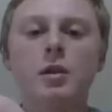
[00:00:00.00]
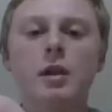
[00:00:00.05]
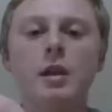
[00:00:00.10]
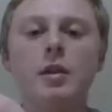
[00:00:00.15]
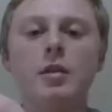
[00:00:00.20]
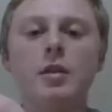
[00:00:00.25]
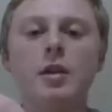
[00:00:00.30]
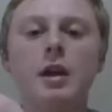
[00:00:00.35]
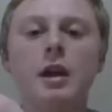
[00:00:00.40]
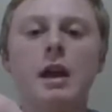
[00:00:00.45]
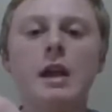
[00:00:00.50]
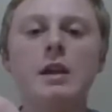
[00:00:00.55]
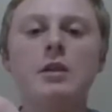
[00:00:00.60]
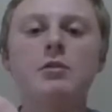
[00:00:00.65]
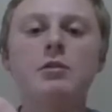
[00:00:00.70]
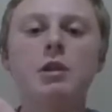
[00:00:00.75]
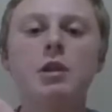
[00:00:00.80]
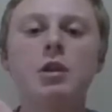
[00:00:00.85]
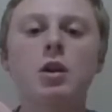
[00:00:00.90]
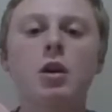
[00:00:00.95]
in the
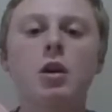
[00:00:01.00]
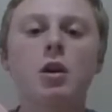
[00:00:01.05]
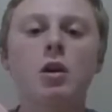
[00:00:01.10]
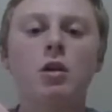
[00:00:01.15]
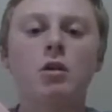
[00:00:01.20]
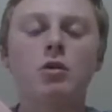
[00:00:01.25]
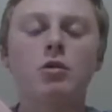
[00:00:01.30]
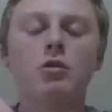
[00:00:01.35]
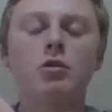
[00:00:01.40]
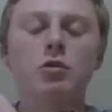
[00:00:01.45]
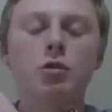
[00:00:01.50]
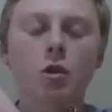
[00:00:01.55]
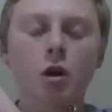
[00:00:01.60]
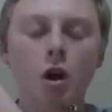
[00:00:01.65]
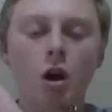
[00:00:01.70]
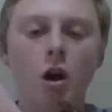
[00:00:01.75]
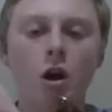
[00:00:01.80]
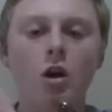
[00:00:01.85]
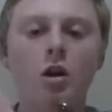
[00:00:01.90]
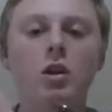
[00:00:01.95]
Angry Craw
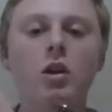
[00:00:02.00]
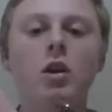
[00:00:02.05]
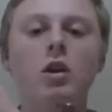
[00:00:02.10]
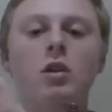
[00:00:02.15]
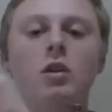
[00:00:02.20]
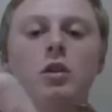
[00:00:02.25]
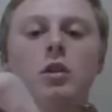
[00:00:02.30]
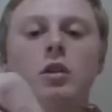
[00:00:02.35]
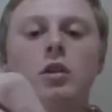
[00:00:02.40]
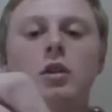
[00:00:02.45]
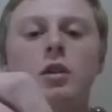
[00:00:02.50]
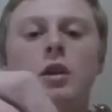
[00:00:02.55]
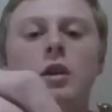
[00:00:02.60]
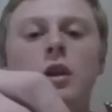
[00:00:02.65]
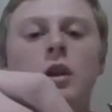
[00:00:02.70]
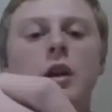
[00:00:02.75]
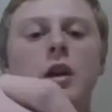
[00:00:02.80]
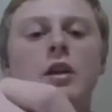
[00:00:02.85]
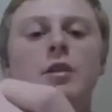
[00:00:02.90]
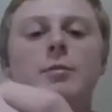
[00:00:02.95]
color.
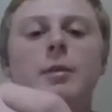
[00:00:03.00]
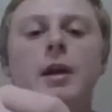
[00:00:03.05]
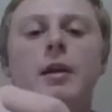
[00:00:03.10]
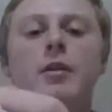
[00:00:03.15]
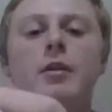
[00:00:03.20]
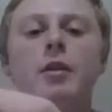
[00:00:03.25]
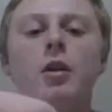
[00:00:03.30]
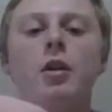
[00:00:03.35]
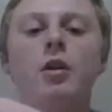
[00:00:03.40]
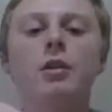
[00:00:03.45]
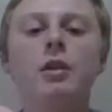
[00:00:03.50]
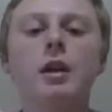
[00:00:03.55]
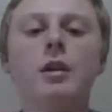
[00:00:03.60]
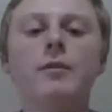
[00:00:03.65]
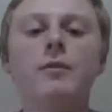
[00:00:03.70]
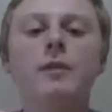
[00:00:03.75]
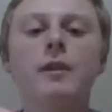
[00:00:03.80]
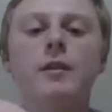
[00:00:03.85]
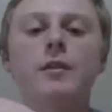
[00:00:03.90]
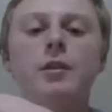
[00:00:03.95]
This is my
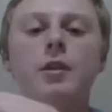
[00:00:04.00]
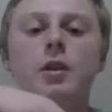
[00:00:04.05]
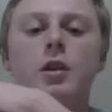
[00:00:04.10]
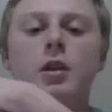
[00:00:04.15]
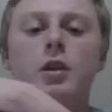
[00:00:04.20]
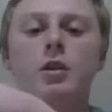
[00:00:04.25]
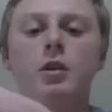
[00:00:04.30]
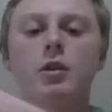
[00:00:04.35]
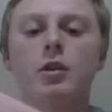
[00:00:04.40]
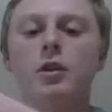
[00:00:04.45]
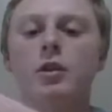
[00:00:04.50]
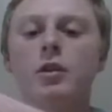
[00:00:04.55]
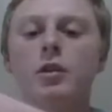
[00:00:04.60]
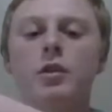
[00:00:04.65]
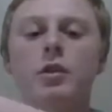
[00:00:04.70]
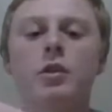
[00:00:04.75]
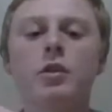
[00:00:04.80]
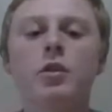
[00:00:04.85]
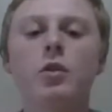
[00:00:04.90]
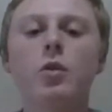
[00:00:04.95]
all-time favorite color.
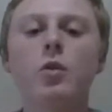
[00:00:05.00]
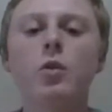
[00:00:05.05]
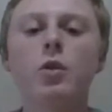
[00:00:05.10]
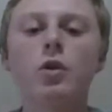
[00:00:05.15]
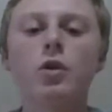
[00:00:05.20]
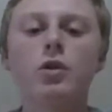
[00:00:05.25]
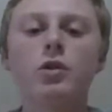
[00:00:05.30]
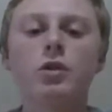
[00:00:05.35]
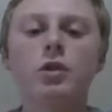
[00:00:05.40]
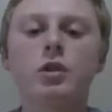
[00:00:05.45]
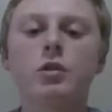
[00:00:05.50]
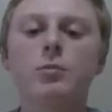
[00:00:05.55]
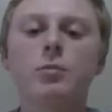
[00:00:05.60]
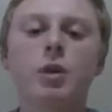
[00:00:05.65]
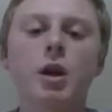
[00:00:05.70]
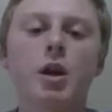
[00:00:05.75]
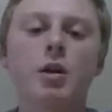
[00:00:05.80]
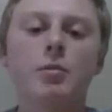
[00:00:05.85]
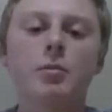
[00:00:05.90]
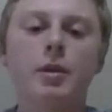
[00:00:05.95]
The orange and the
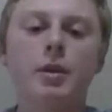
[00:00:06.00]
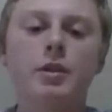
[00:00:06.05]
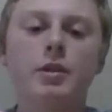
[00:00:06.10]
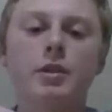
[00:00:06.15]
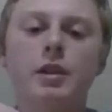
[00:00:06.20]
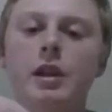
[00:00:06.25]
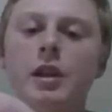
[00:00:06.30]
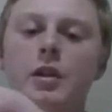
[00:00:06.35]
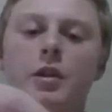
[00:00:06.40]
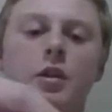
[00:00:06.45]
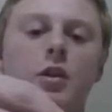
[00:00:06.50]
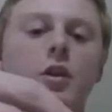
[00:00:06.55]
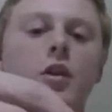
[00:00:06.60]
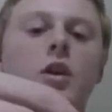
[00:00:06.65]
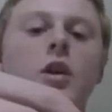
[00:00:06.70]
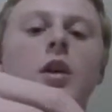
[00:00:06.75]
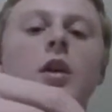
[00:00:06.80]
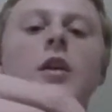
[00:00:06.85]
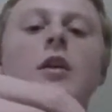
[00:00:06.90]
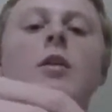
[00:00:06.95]
brown mixed together
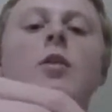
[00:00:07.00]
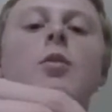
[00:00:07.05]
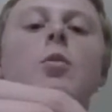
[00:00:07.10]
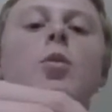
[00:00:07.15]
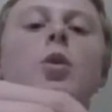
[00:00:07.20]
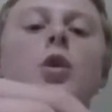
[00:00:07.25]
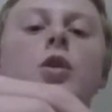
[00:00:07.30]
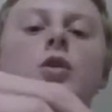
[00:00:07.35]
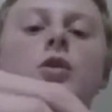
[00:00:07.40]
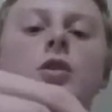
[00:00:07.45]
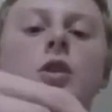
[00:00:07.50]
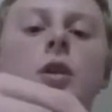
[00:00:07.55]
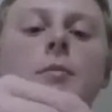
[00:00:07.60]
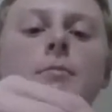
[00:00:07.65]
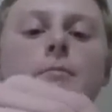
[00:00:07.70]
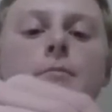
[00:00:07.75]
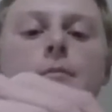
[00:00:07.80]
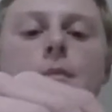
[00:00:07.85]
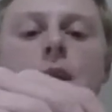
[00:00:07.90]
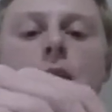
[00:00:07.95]
works
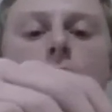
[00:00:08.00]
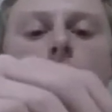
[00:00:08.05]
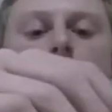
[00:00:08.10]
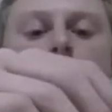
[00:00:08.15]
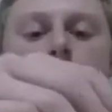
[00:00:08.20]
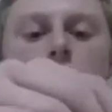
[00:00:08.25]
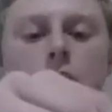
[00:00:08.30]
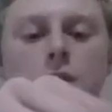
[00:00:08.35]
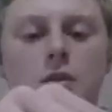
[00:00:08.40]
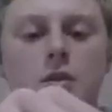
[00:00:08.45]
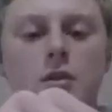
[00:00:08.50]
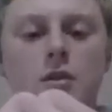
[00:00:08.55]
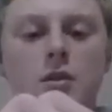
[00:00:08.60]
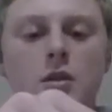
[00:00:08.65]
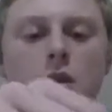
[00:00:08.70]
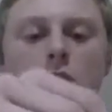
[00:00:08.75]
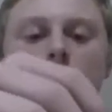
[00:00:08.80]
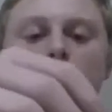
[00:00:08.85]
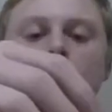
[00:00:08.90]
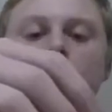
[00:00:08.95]
amazing.
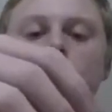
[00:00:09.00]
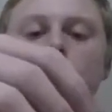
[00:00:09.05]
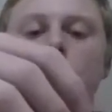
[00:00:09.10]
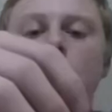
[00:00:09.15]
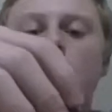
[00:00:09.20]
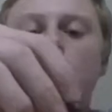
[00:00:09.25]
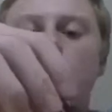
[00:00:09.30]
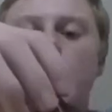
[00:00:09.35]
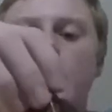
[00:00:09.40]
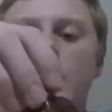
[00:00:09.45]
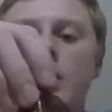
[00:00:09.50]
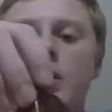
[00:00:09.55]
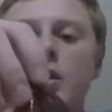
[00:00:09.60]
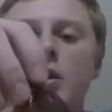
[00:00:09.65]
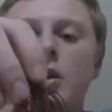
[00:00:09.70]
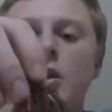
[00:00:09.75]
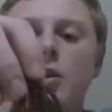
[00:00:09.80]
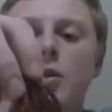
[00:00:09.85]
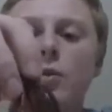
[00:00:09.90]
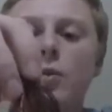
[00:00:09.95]
And if you have a
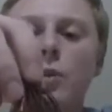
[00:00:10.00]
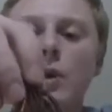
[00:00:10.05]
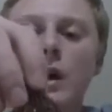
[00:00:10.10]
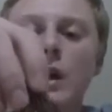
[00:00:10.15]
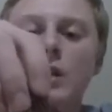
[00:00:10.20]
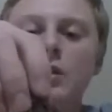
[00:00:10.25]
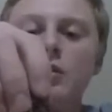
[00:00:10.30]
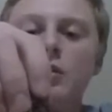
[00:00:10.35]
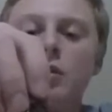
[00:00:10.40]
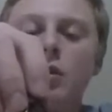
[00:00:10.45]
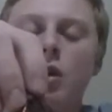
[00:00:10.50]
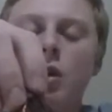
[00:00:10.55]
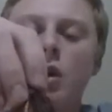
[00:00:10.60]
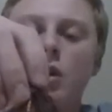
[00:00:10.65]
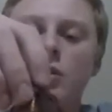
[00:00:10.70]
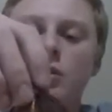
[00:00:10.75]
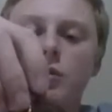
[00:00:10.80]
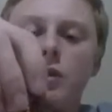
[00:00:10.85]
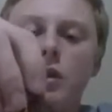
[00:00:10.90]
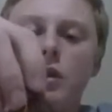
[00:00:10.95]
Rage
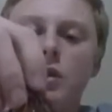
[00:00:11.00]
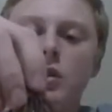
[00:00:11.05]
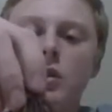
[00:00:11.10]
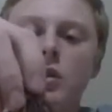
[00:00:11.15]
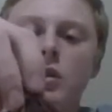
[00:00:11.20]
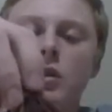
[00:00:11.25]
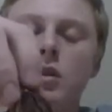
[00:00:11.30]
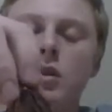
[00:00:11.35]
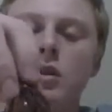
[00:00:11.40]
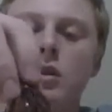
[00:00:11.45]
Craw trailer